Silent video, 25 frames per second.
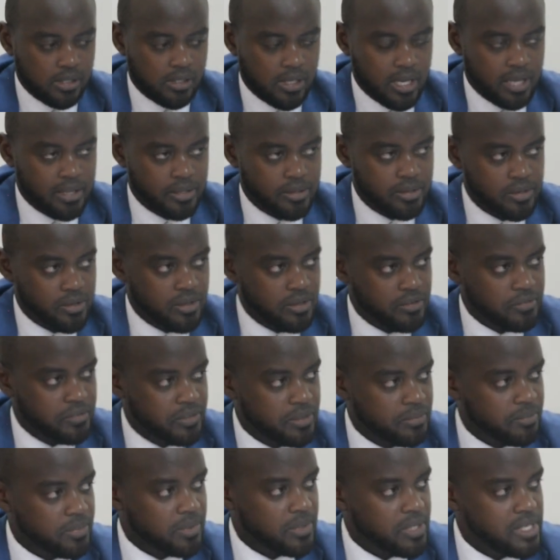I don't know if
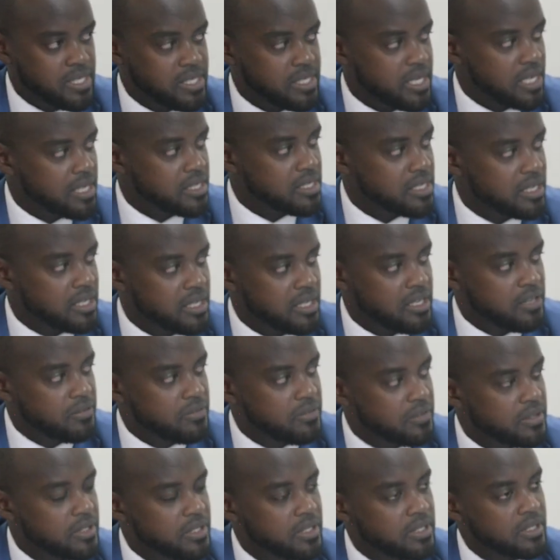the police has
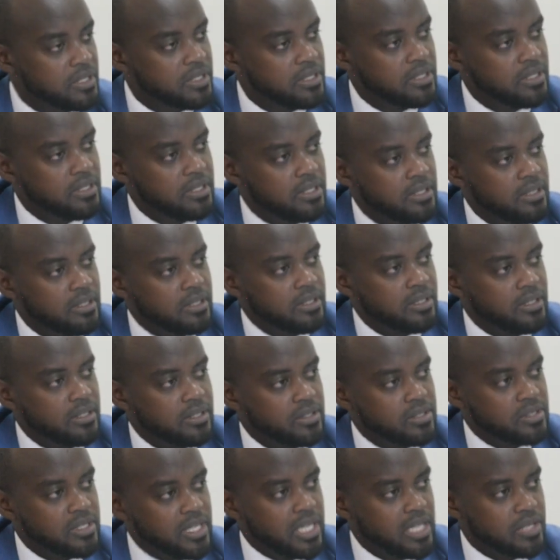arrived,
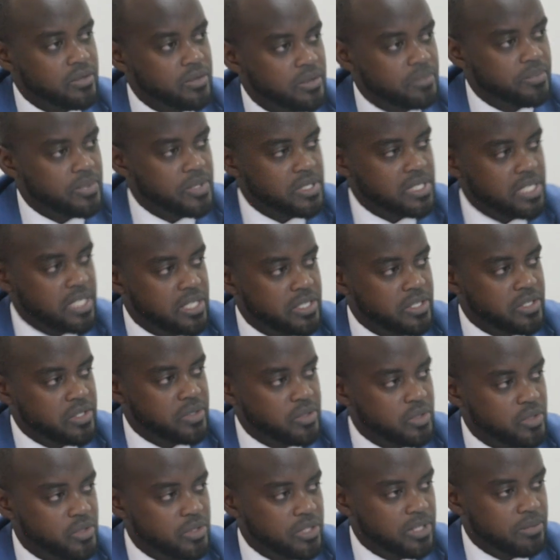that we present
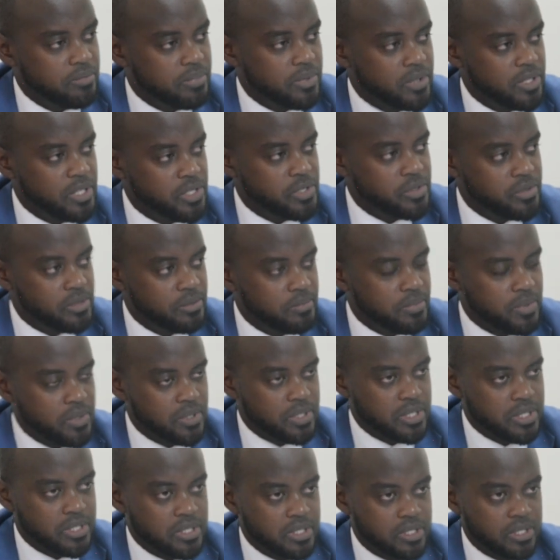to you the police
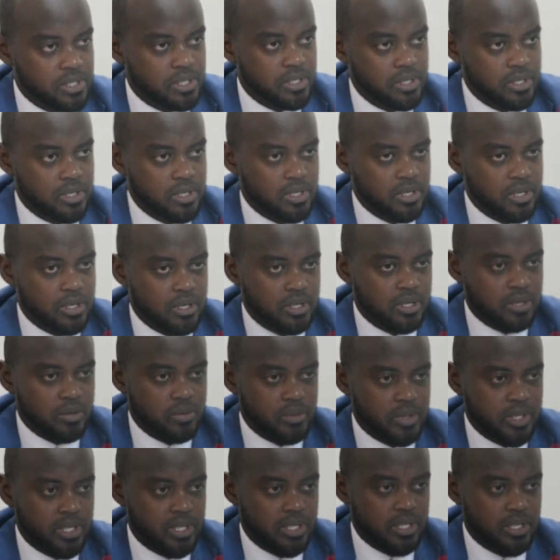reports.
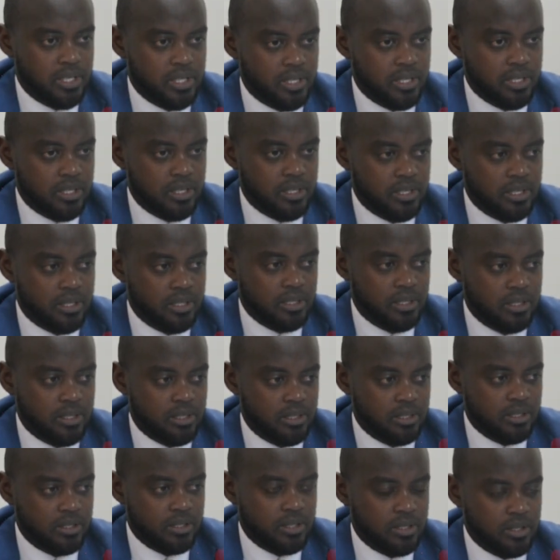
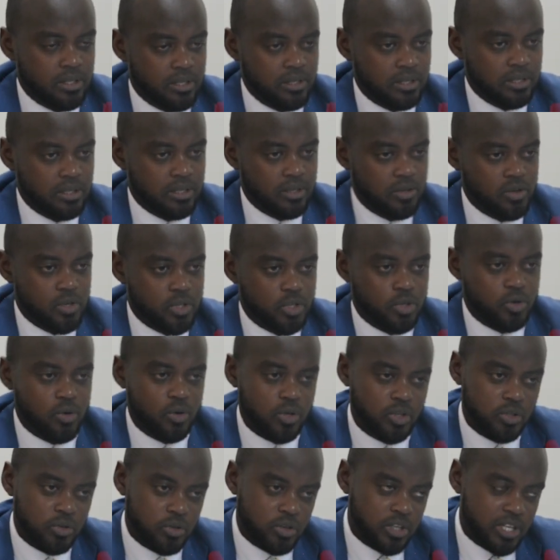We got
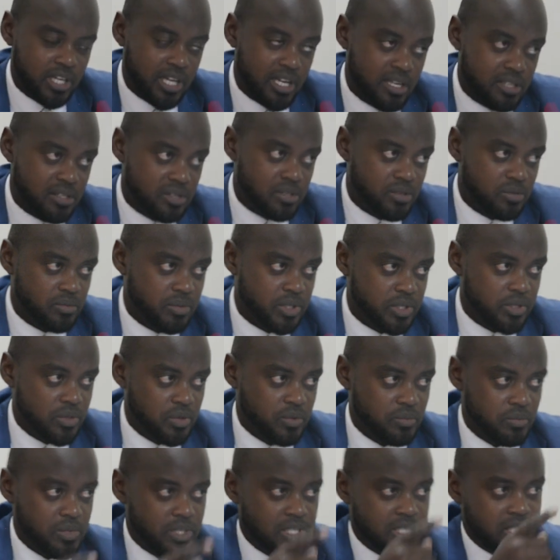court orders. We
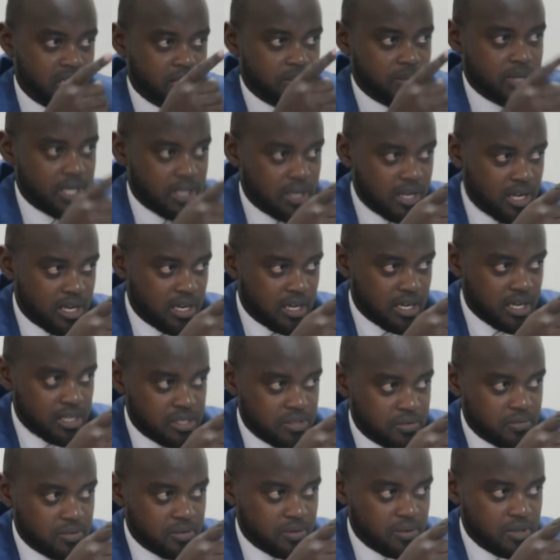took Mr.
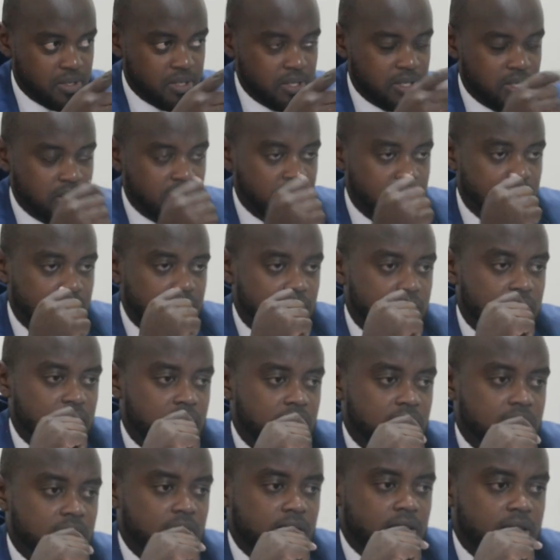Byalhanga's phone.
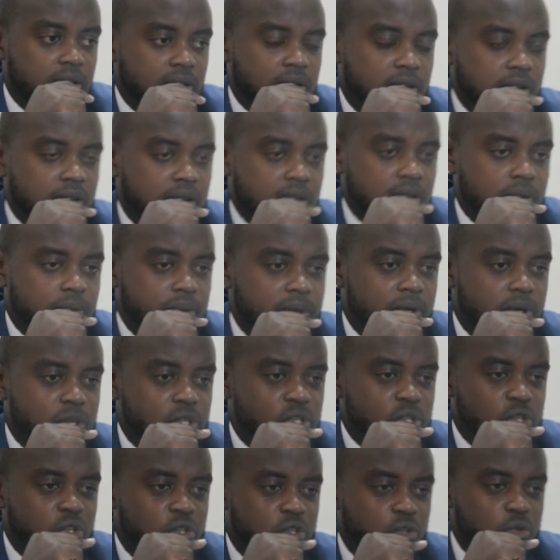We
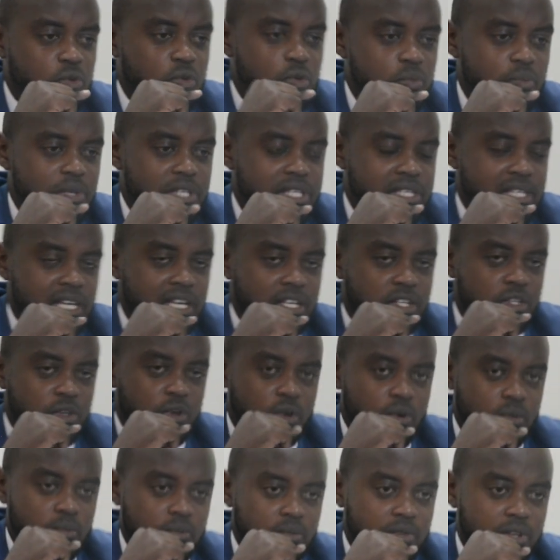also took Mr.
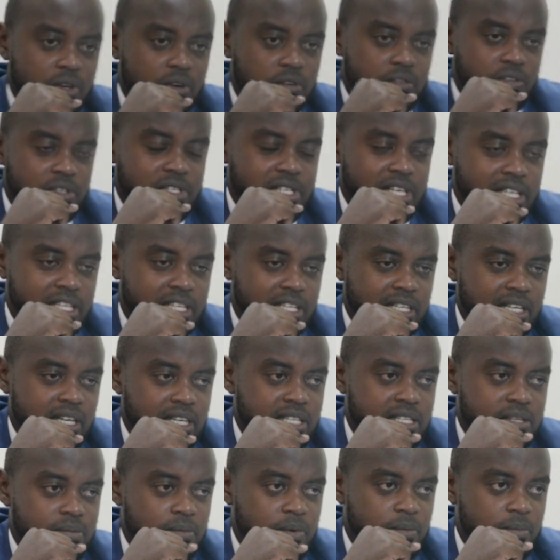Tom, the officer
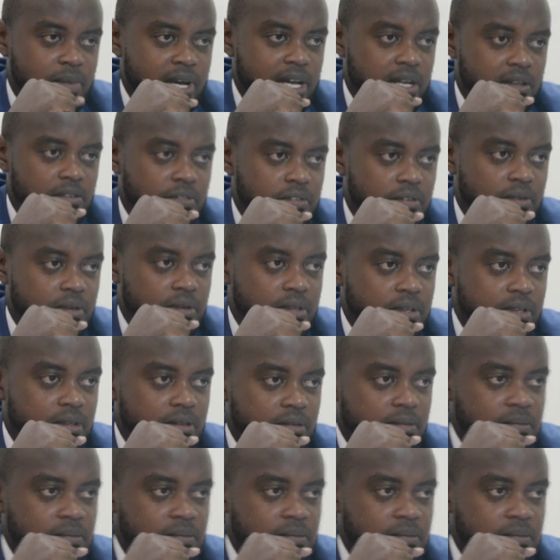tenant's mobile phone.